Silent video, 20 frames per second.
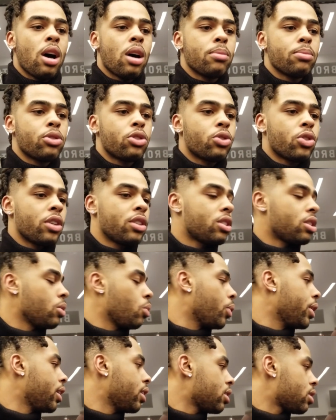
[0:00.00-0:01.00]
Strengths and
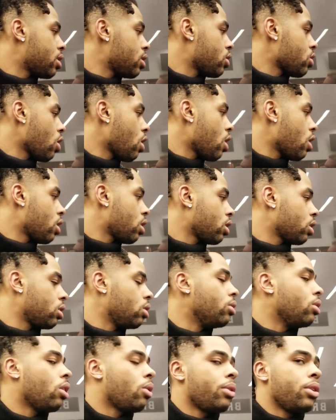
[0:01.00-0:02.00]
weaknesses are, you
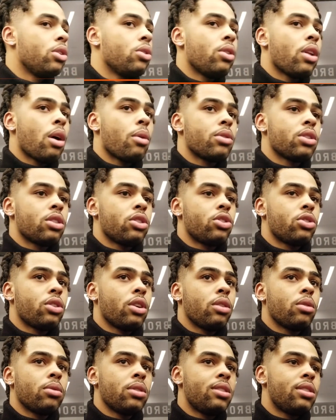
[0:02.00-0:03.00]
know, we knew that was a
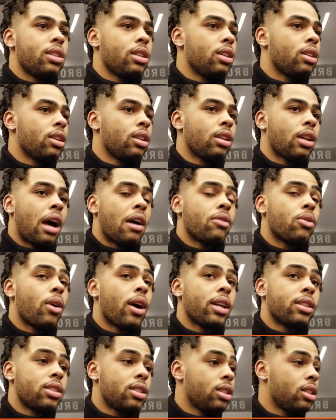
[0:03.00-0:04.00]
strength. We've seen it. I've
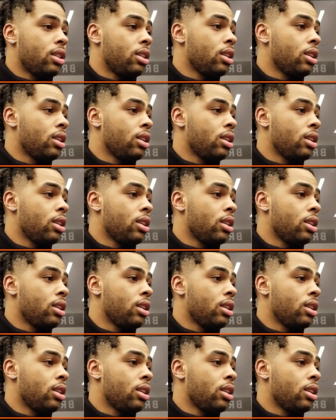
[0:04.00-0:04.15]
watched it.